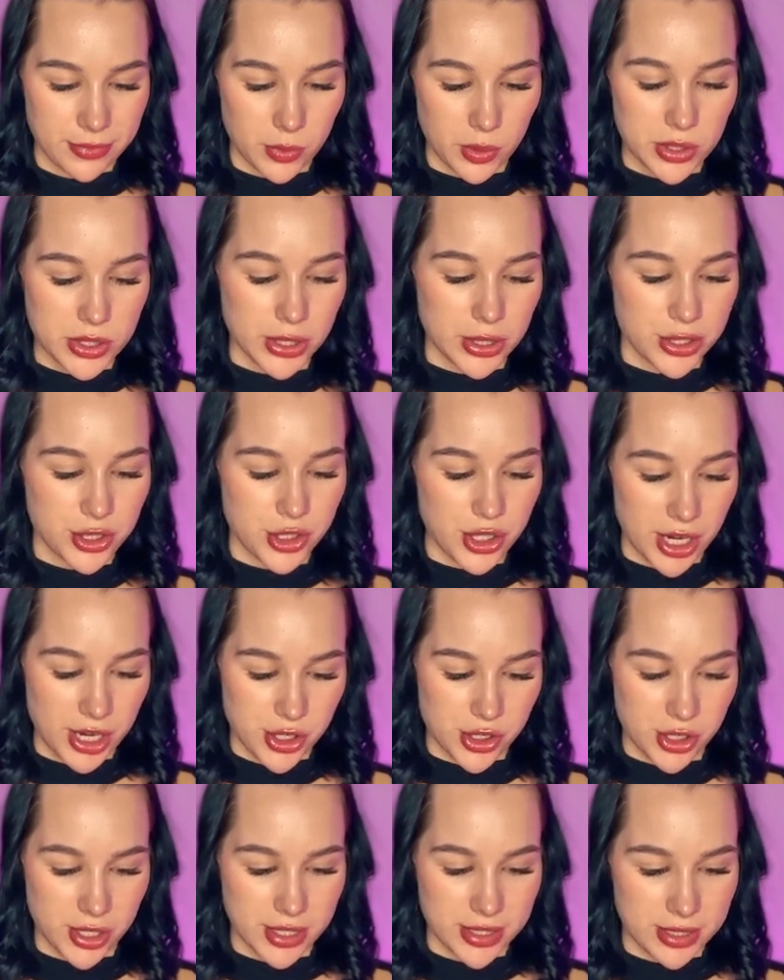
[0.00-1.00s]
also can change
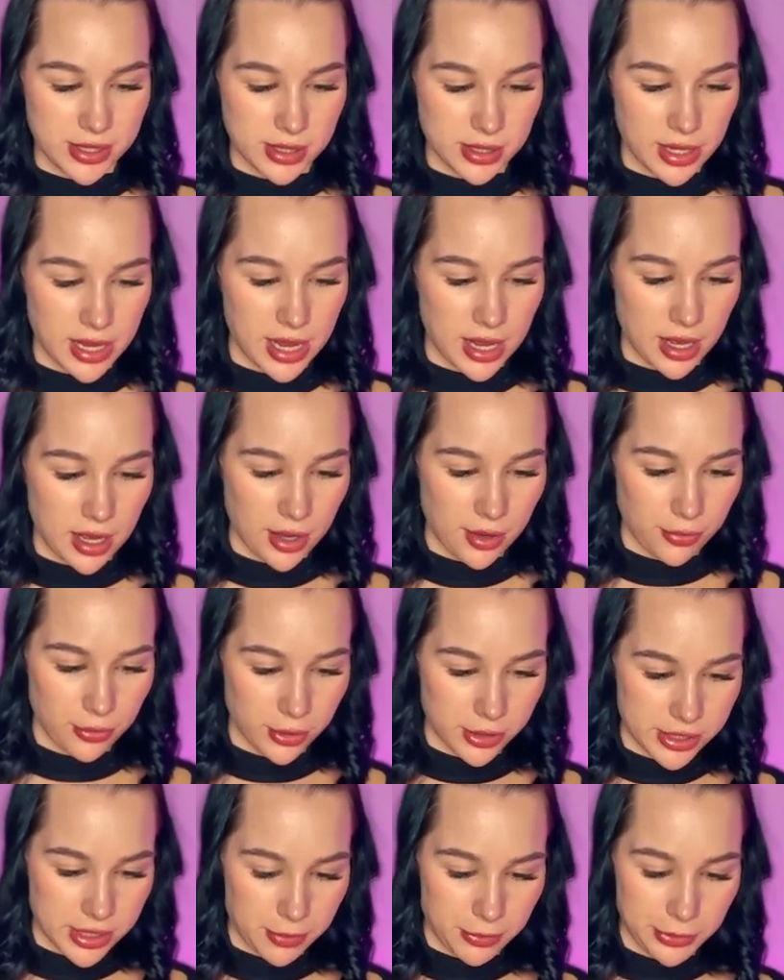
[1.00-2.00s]
it. For
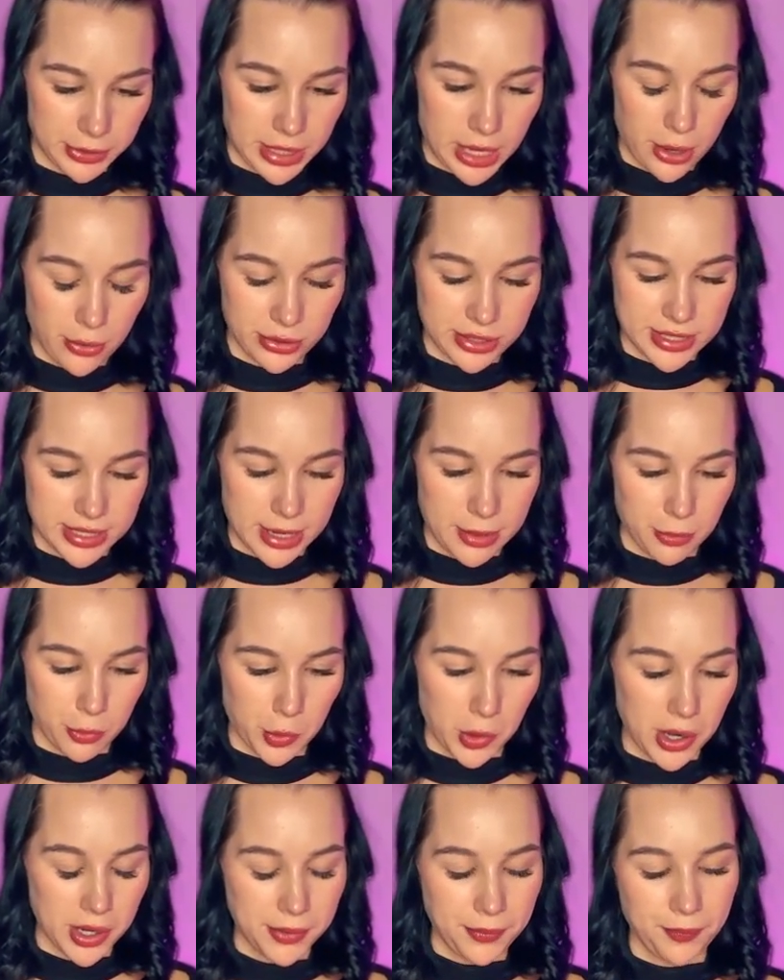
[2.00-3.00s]
example, now it's in
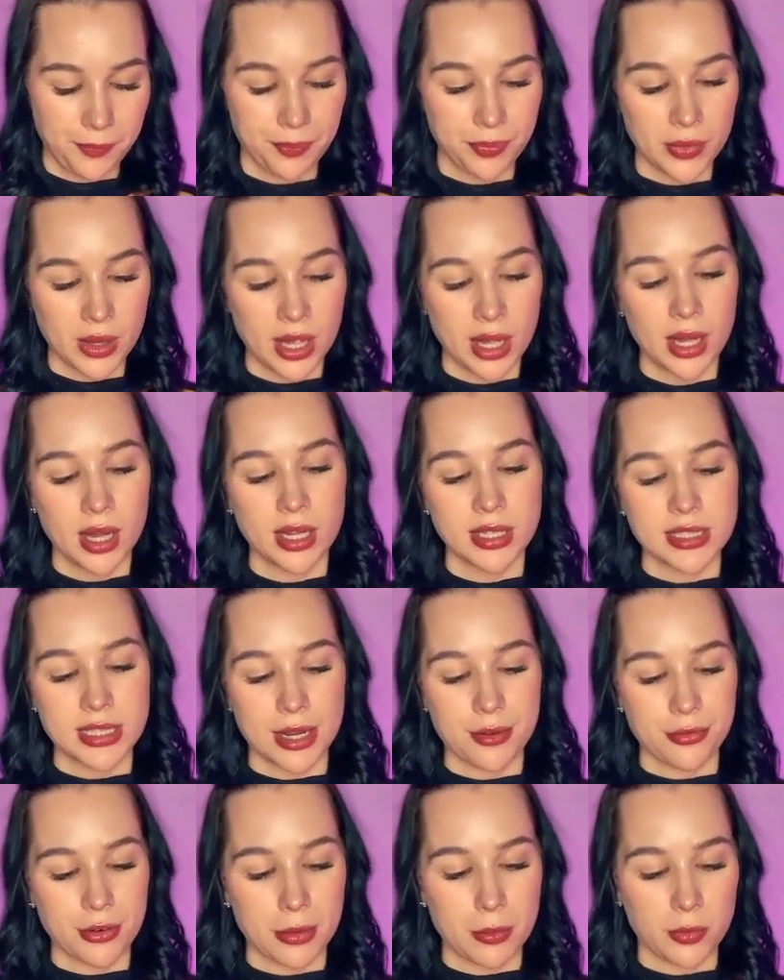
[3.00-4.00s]
1
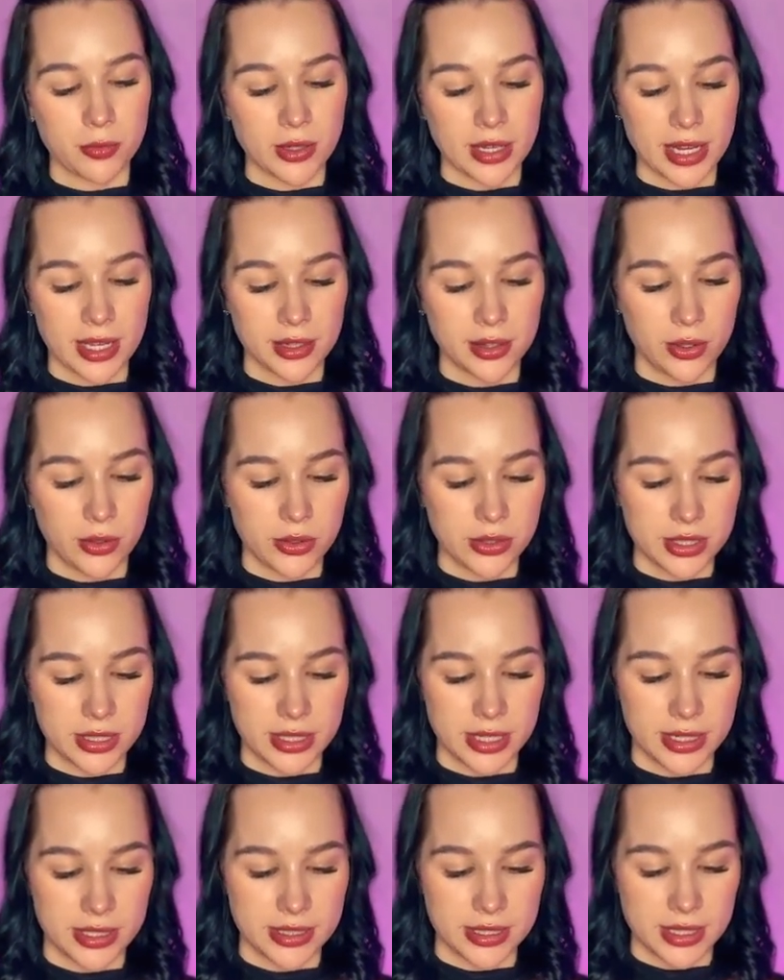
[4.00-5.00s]
time frame of the candles,
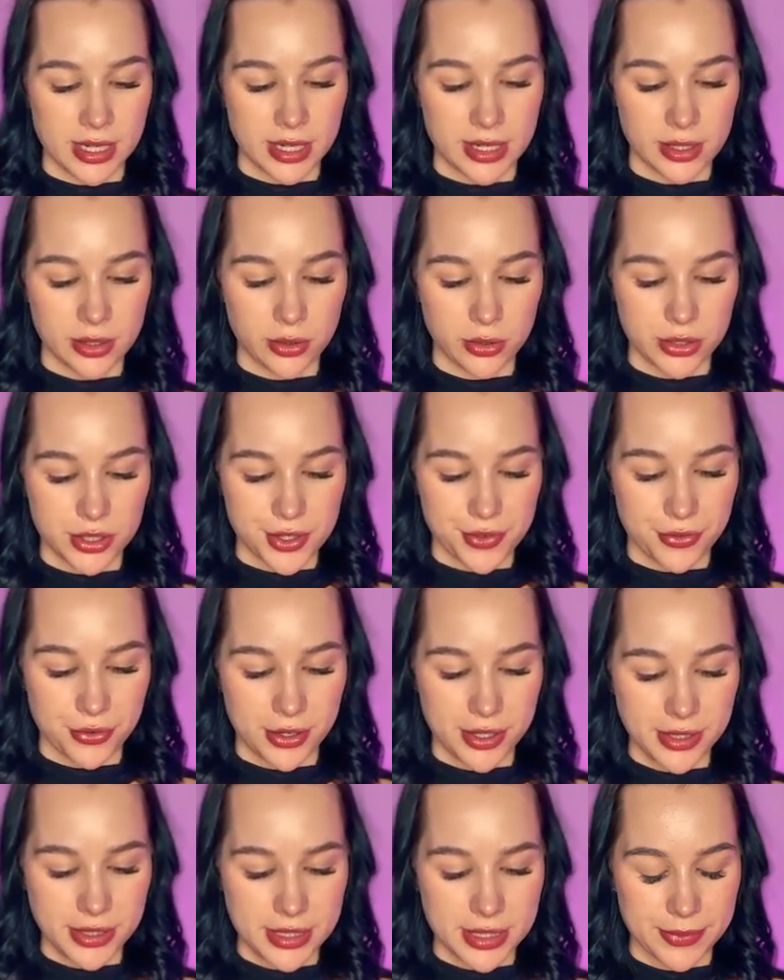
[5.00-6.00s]
and it's kind of look
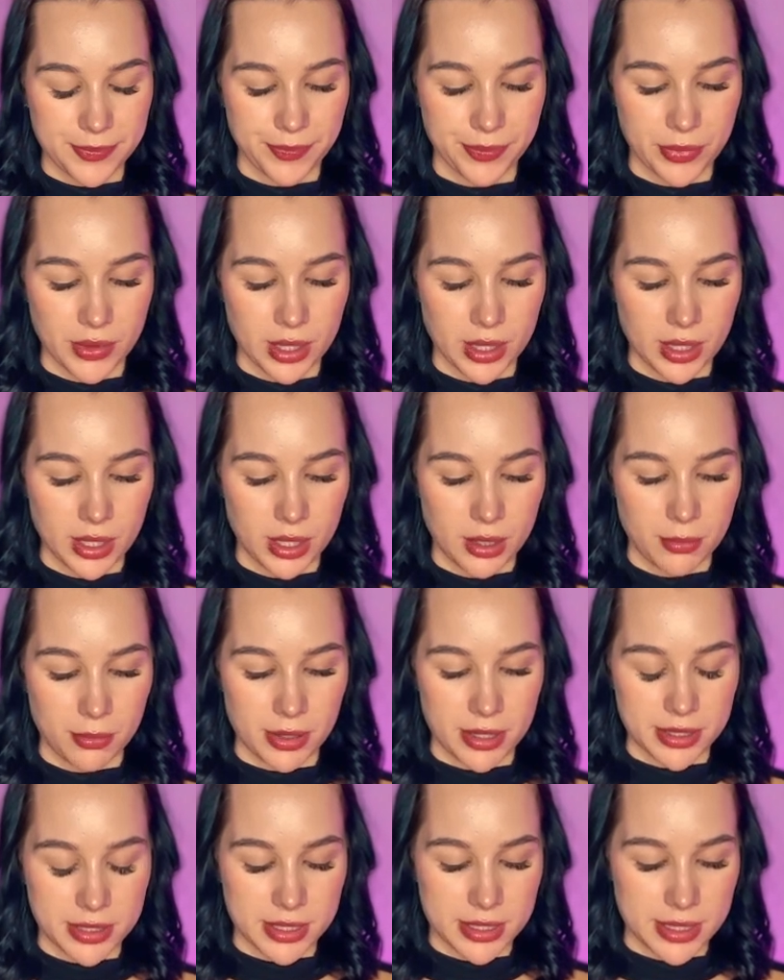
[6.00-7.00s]
different. But
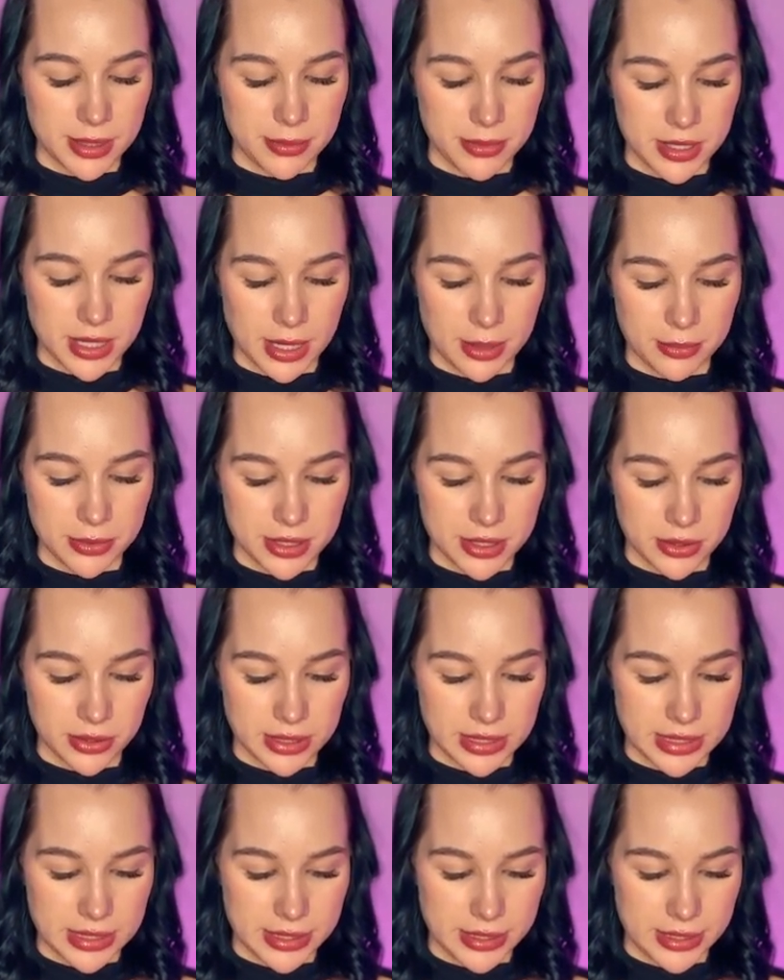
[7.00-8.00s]
at the same time, we still
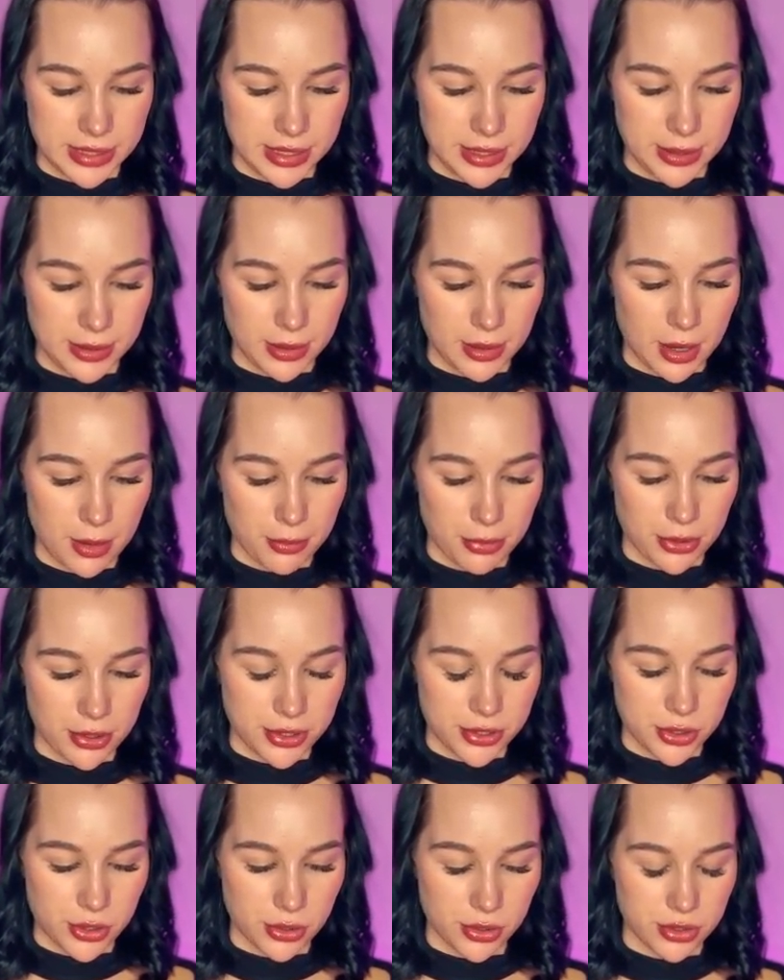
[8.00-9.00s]
can see a pretty
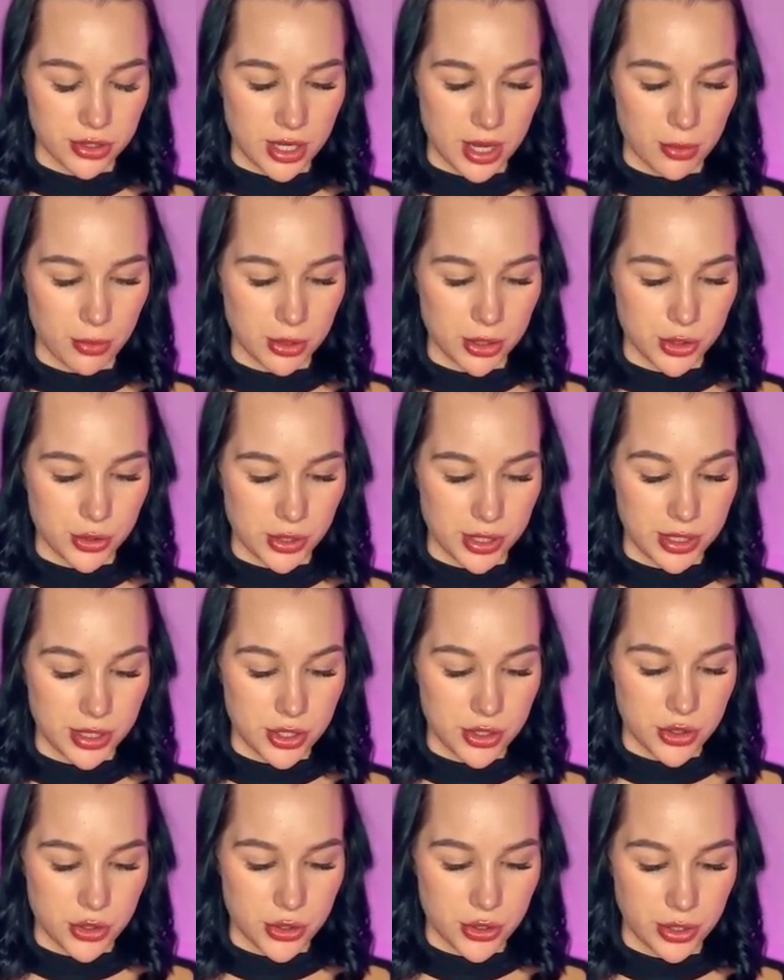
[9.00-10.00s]
strong downward trend in
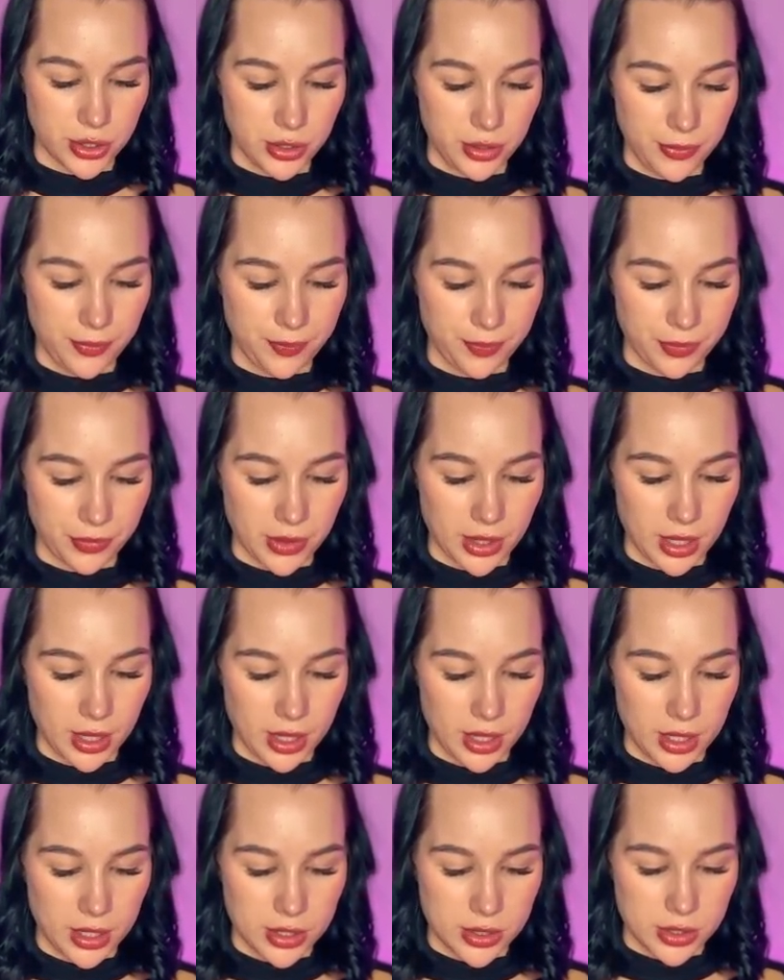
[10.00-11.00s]
general.
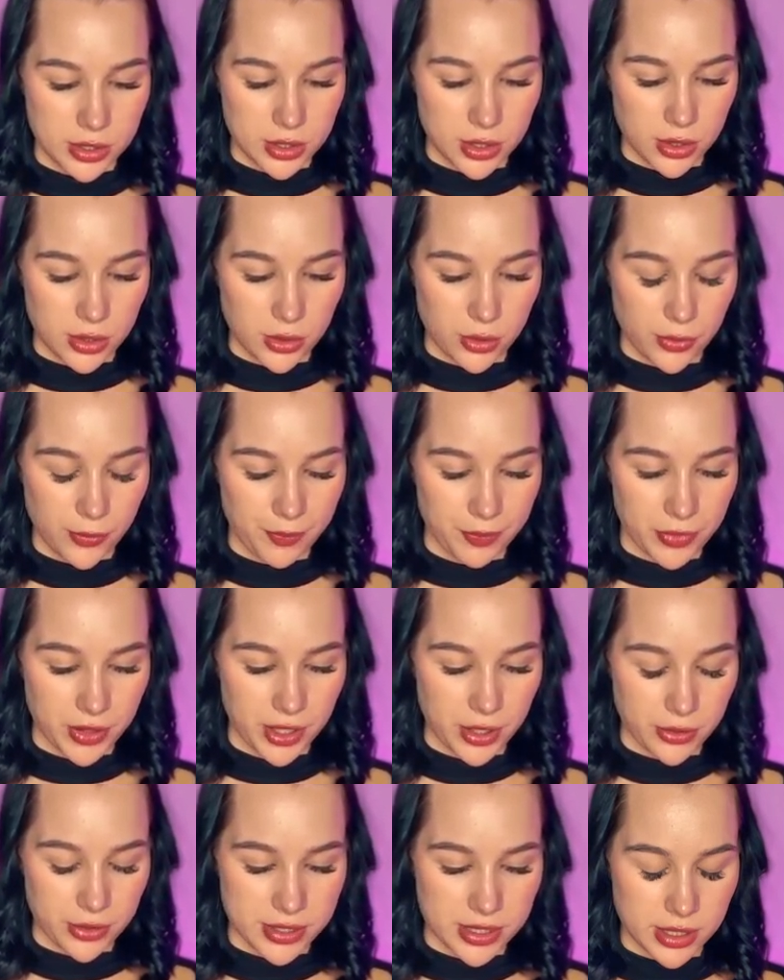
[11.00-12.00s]
So
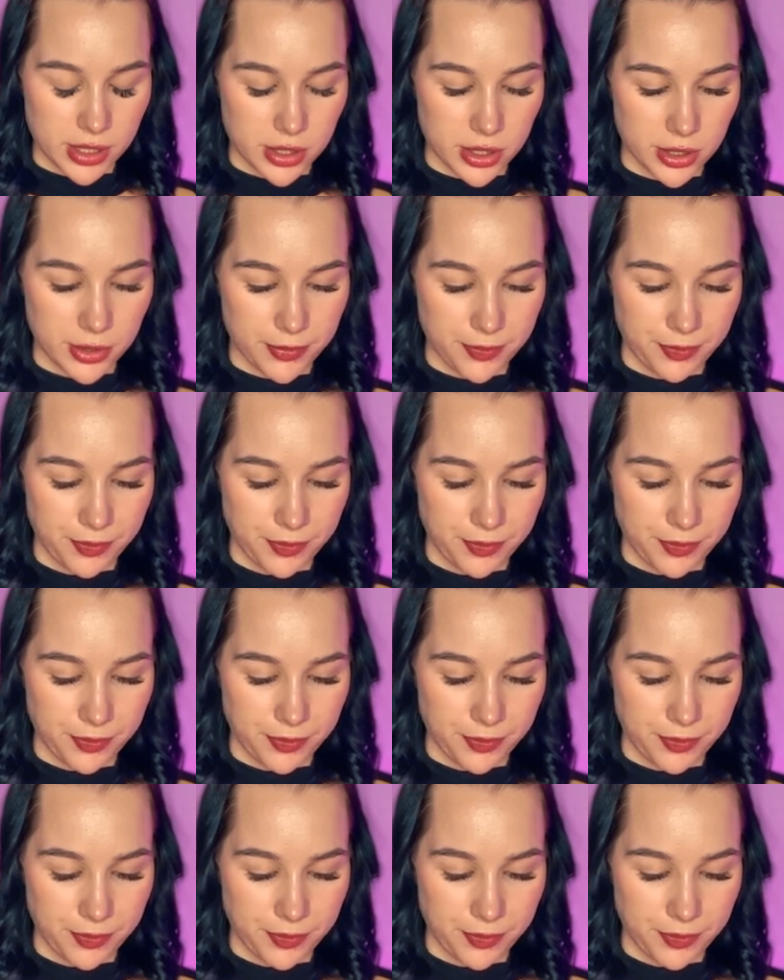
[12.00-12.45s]
here is our